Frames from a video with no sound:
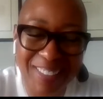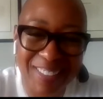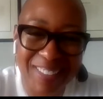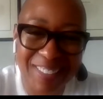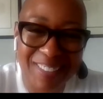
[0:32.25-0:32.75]

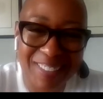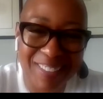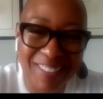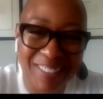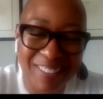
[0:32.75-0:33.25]

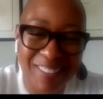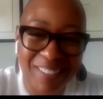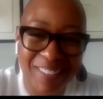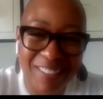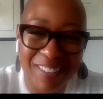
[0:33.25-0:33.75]

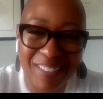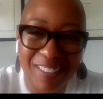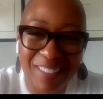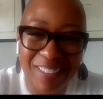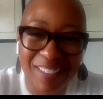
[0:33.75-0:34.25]

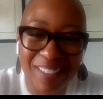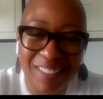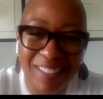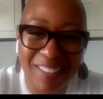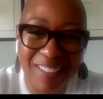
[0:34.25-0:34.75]

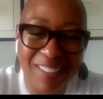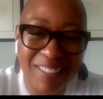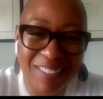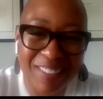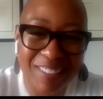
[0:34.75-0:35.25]

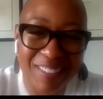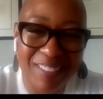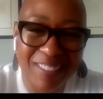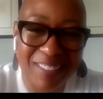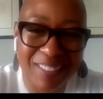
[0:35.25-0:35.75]

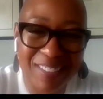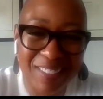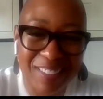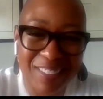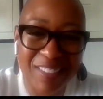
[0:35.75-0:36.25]

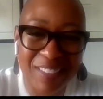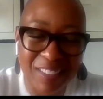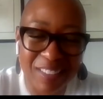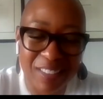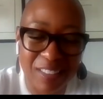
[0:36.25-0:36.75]

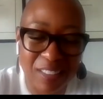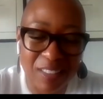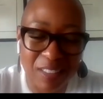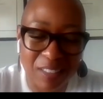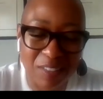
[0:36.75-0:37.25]

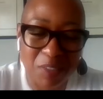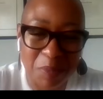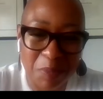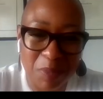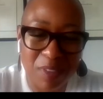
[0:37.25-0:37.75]

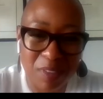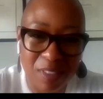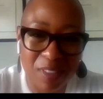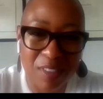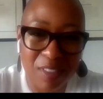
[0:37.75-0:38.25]

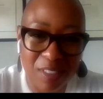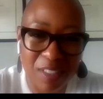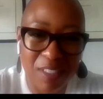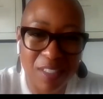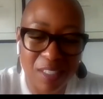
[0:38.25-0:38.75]

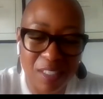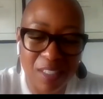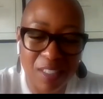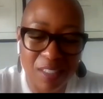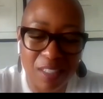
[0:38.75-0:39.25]

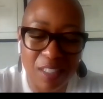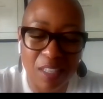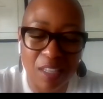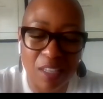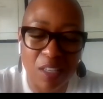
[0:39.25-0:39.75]

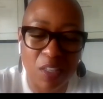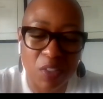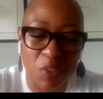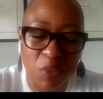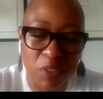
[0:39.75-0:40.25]
This person isn't speaking.